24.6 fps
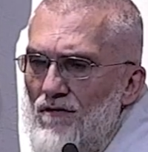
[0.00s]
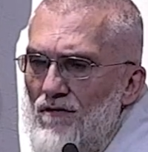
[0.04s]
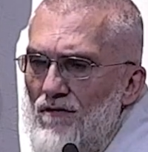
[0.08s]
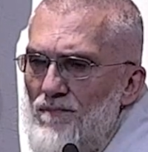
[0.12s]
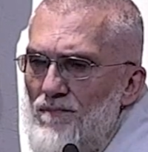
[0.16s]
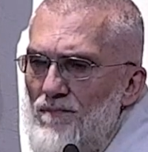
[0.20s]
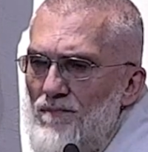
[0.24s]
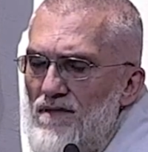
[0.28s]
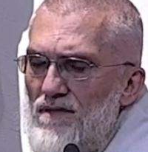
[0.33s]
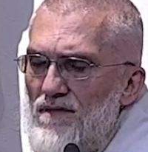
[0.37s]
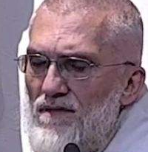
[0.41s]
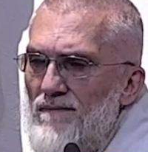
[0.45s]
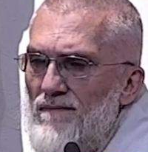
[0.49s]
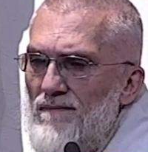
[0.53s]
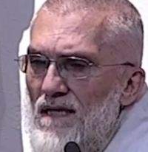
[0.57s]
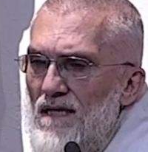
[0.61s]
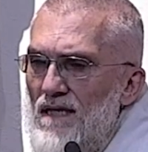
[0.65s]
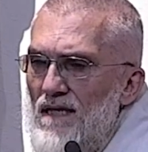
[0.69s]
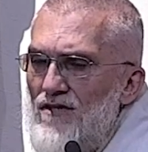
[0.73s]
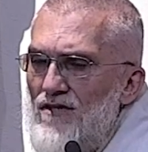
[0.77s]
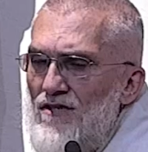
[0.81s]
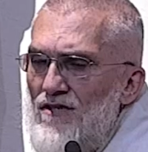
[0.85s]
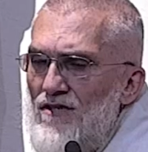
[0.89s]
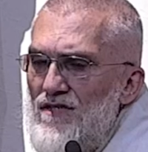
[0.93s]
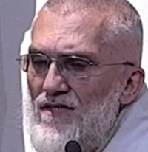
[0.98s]
And she
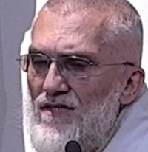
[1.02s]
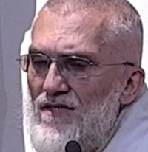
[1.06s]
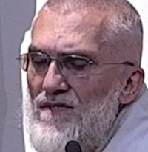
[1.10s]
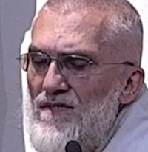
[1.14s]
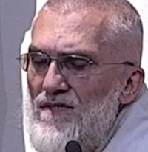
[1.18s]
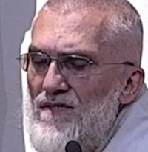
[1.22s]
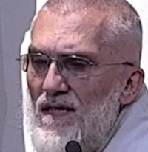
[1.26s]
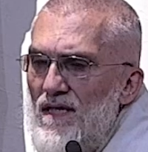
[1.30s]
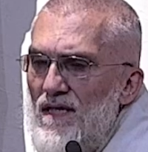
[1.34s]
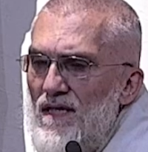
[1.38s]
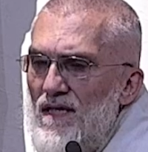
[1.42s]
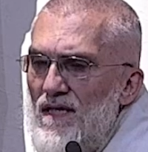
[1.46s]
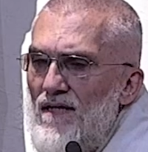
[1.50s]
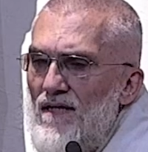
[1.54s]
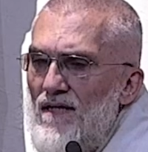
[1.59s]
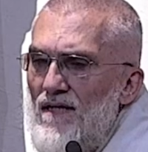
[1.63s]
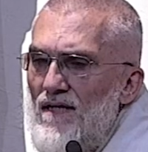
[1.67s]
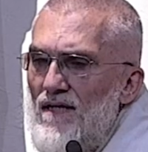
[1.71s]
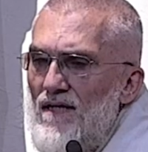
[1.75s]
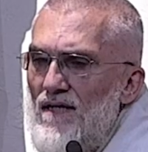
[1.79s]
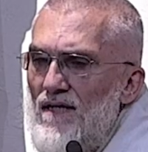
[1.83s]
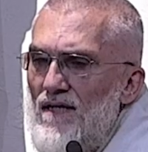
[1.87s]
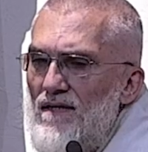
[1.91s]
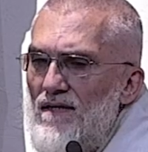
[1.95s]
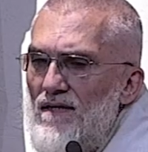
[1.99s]
said that
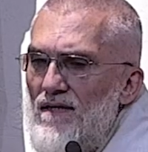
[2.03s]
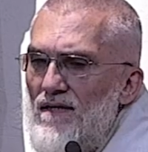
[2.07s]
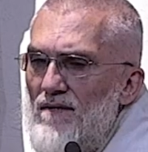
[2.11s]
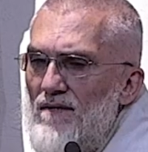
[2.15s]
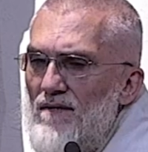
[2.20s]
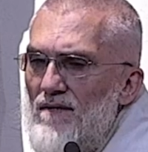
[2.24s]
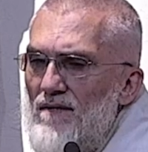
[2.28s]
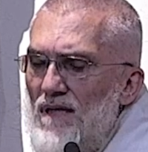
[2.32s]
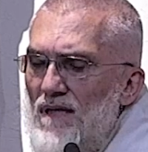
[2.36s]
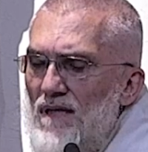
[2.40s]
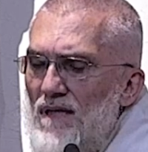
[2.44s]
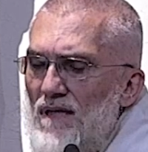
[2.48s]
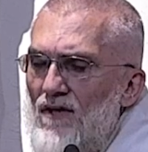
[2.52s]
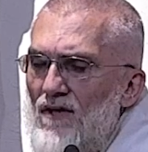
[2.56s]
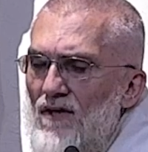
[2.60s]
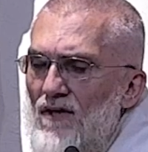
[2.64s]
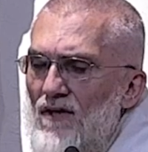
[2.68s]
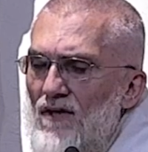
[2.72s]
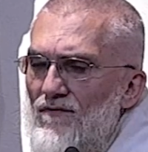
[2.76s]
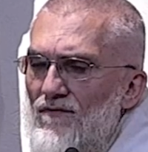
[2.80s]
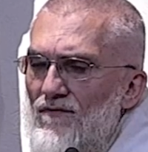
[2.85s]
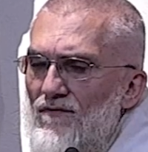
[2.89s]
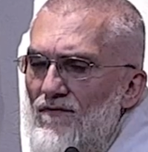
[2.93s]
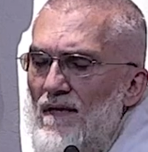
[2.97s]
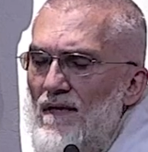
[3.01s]
because of,
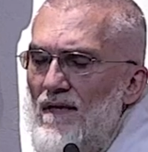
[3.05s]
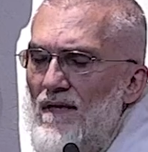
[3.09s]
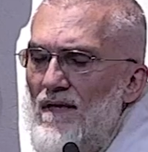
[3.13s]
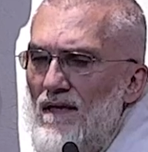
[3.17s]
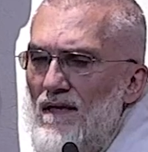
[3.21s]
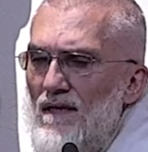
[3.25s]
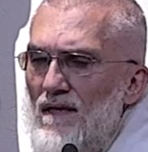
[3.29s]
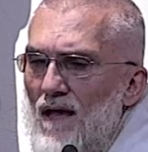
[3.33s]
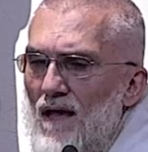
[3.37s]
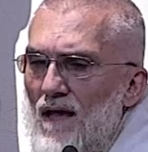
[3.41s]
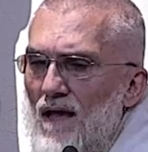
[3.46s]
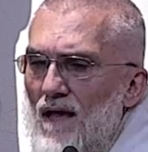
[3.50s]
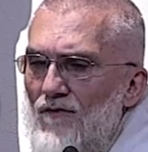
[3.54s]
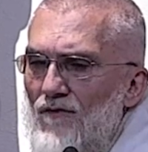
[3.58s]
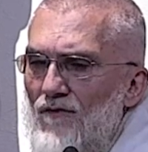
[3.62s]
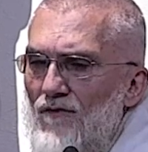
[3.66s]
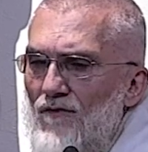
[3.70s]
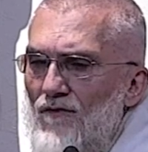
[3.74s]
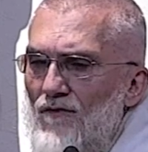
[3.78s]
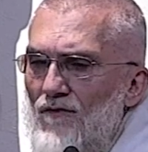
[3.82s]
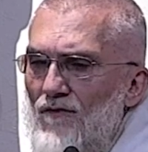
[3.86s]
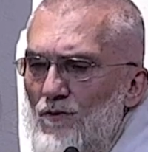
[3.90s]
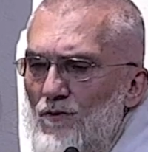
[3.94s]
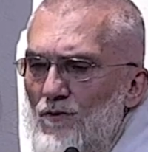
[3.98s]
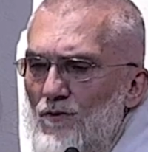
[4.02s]
of the role that the
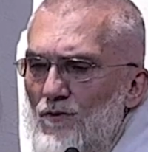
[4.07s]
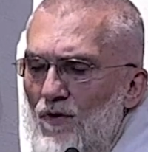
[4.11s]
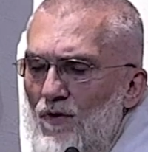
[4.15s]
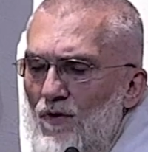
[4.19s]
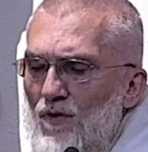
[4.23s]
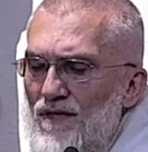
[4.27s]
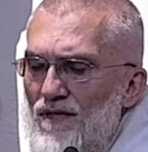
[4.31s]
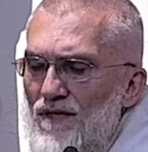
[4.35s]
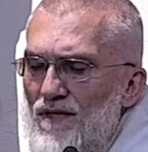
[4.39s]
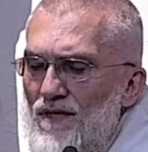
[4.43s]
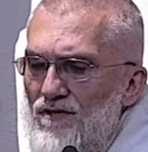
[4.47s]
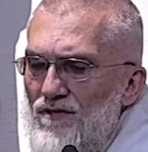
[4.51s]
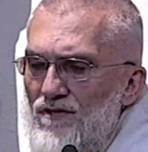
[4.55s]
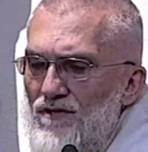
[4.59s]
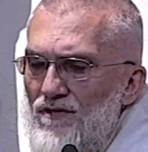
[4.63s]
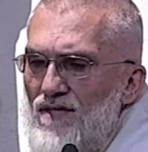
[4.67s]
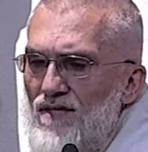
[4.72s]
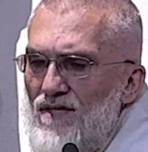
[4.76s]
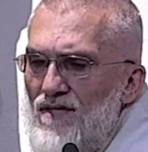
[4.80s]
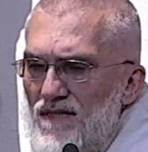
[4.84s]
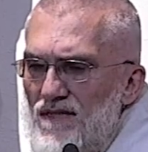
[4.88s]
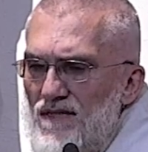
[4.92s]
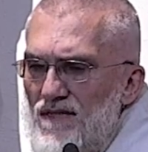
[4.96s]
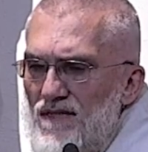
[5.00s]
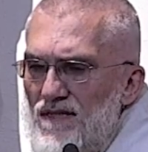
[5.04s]
United States
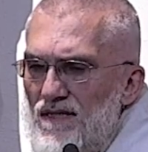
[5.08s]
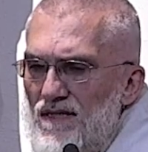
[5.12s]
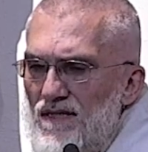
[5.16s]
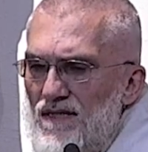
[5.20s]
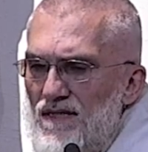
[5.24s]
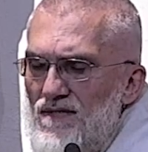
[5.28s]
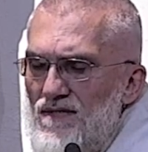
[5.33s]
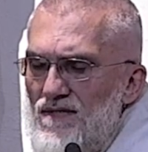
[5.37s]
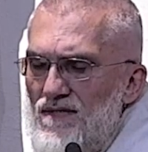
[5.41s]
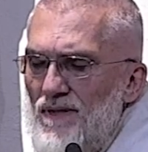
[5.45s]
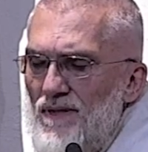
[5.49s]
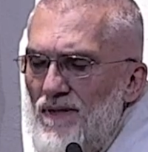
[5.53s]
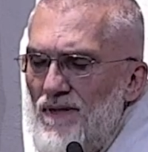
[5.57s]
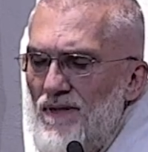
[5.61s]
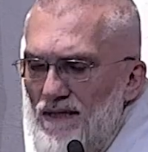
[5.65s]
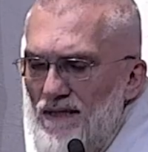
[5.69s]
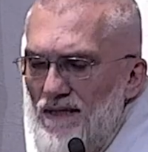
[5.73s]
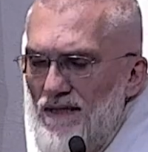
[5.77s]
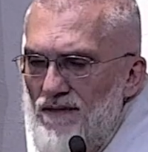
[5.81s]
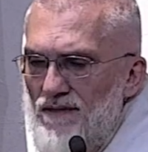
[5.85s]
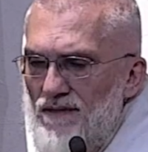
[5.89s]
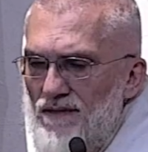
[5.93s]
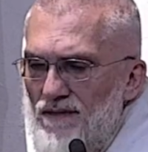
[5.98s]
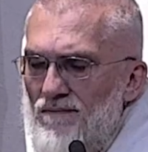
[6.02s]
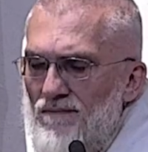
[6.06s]
played
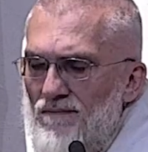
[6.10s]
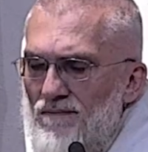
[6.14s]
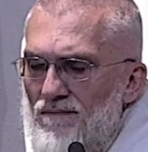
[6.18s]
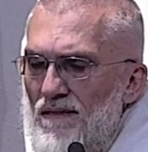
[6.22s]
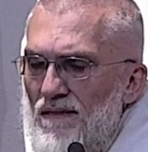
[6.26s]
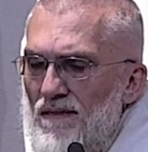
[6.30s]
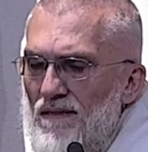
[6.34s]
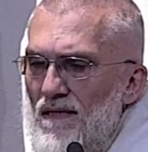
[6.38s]
in the